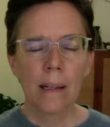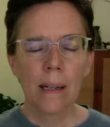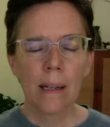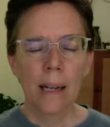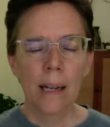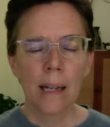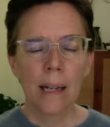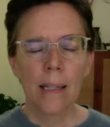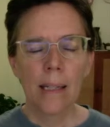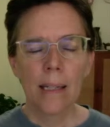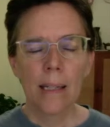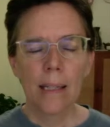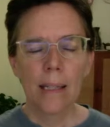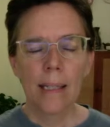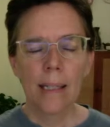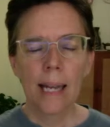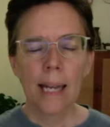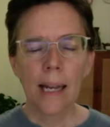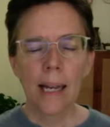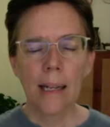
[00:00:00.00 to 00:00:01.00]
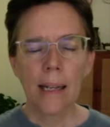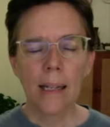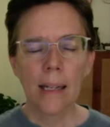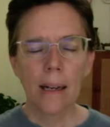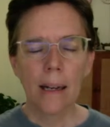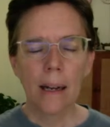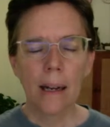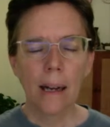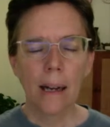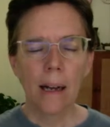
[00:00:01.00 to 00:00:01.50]
Instead
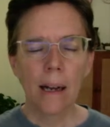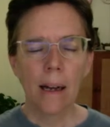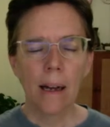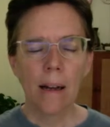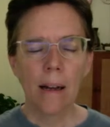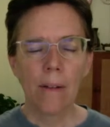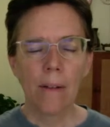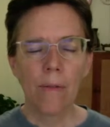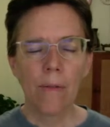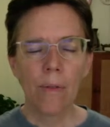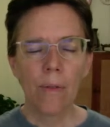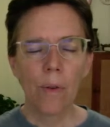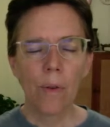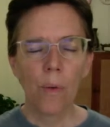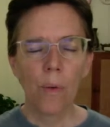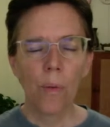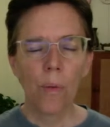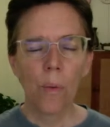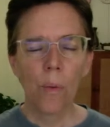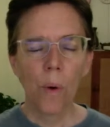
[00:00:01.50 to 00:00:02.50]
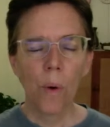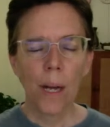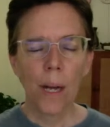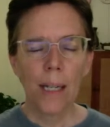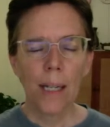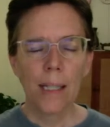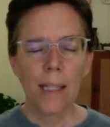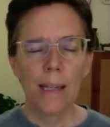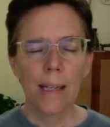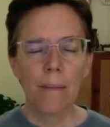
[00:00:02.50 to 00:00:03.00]
of
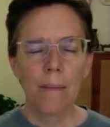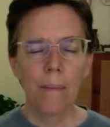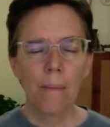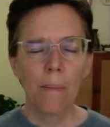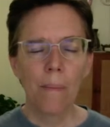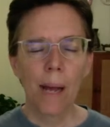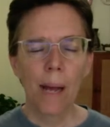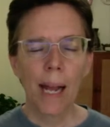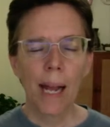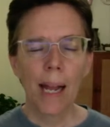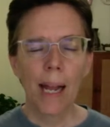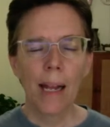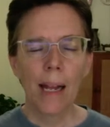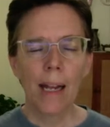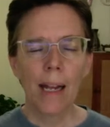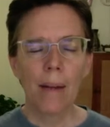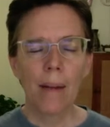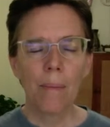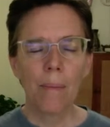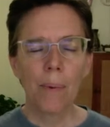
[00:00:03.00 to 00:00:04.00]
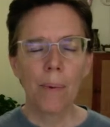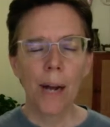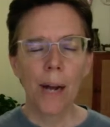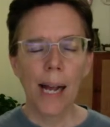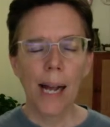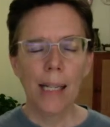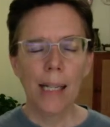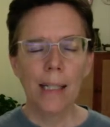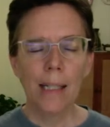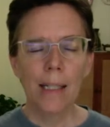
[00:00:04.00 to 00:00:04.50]
what my
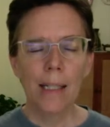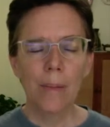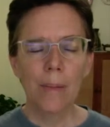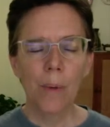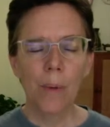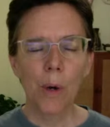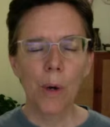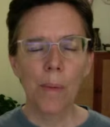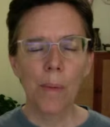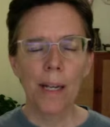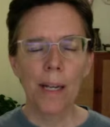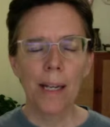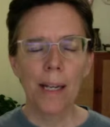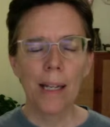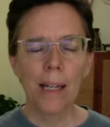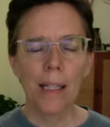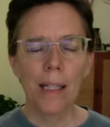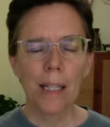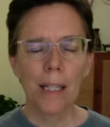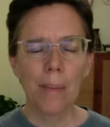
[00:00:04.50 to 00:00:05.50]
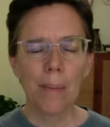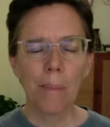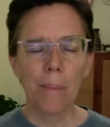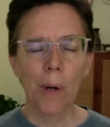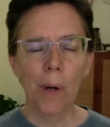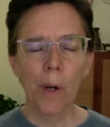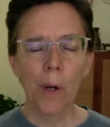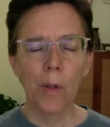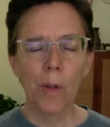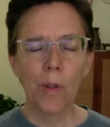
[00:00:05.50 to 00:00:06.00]
practice moment is
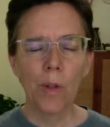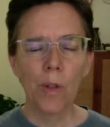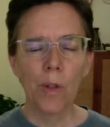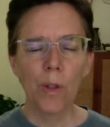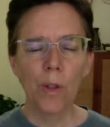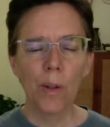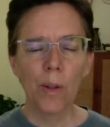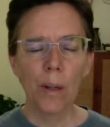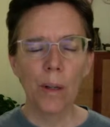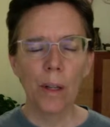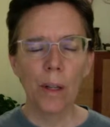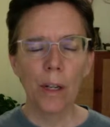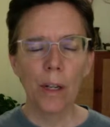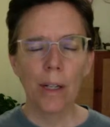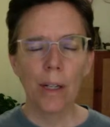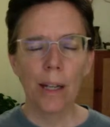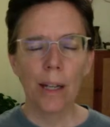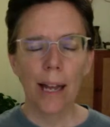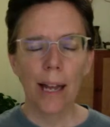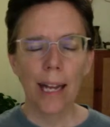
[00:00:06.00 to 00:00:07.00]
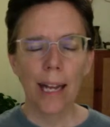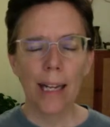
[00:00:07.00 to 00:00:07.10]
supposed to look like,